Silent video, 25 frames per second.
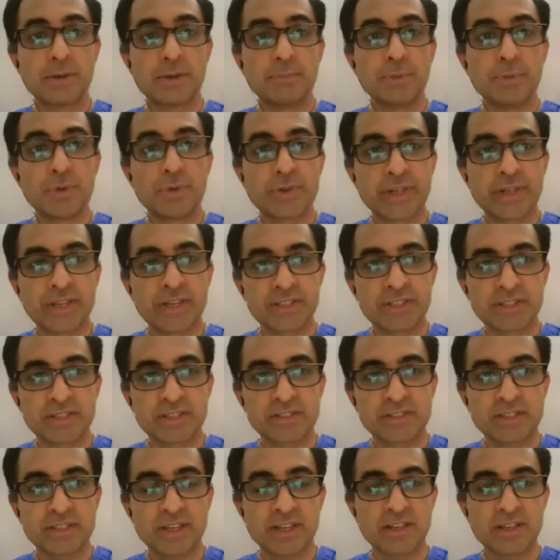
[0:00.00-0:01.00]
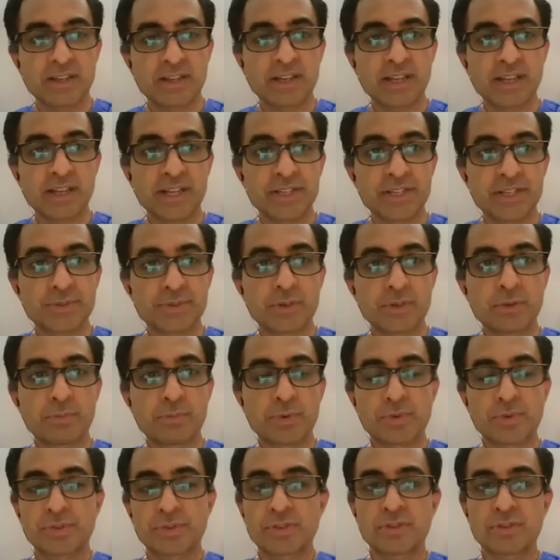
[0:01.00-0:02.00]
mutations are a natural
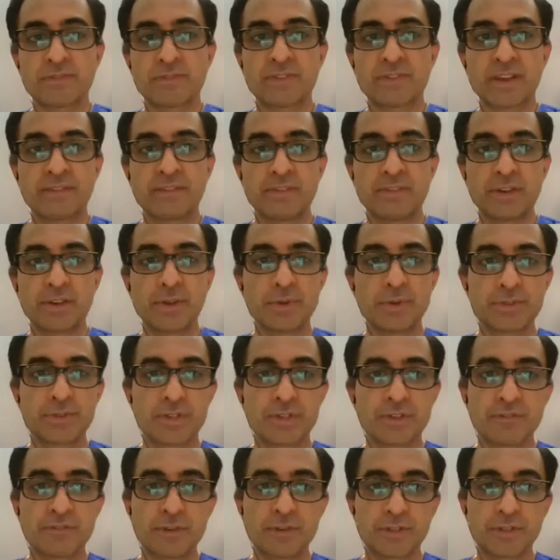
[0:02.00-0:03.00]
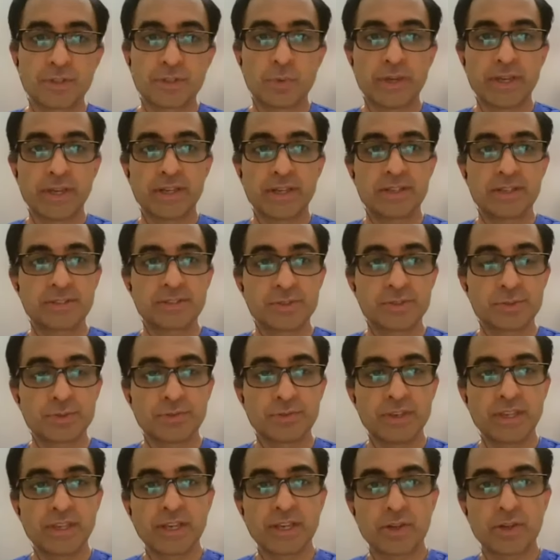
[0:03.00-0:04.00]
process of evolution for the viruses. So
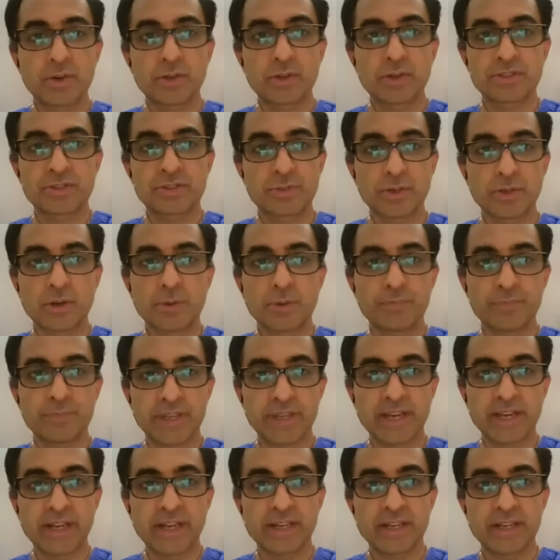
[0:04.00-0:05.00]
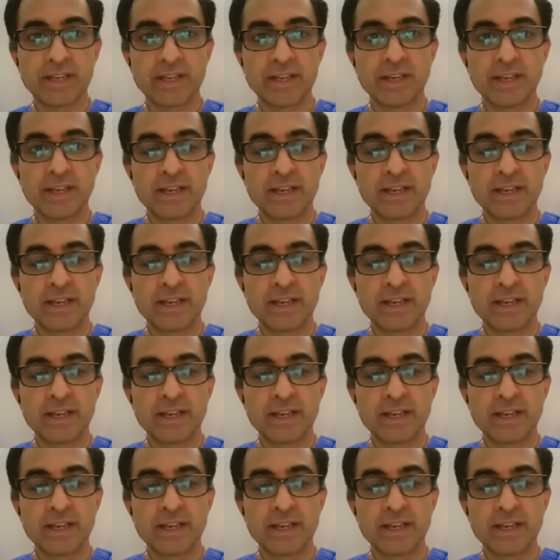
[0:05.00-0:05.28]
we cannot stop that.